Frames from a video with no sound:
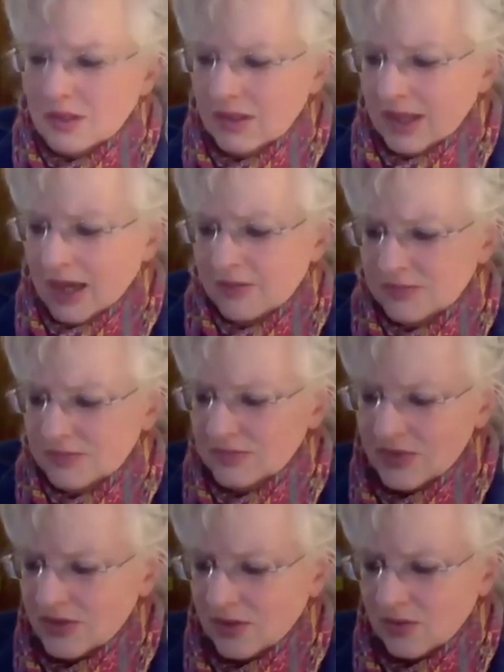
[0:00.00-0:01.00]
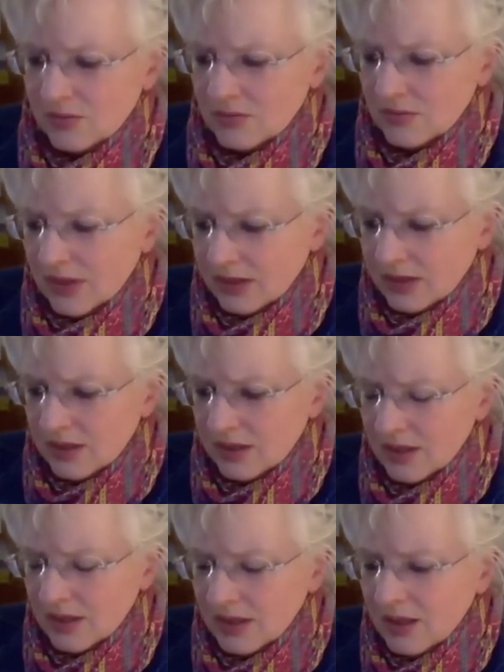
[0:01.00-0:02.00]
yeah, so I
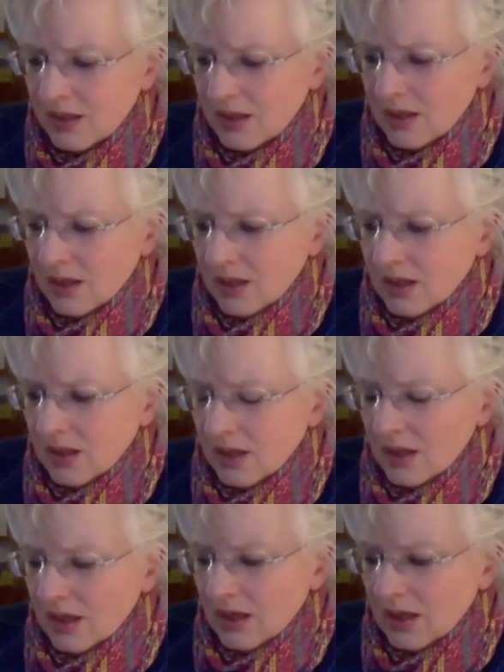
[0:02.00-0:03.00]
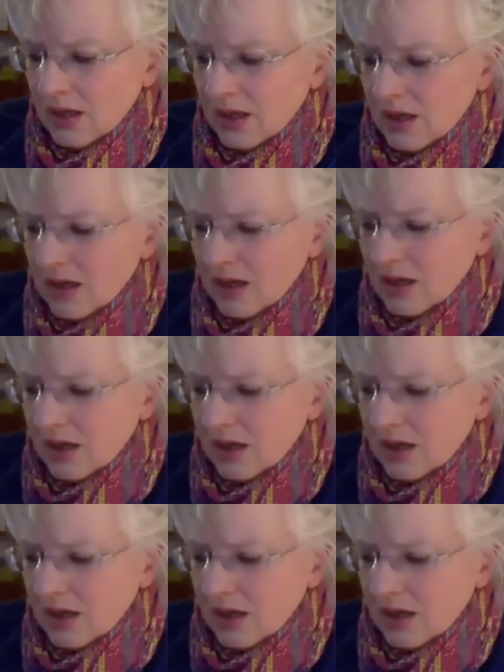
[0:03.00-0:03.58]
think. Well, what a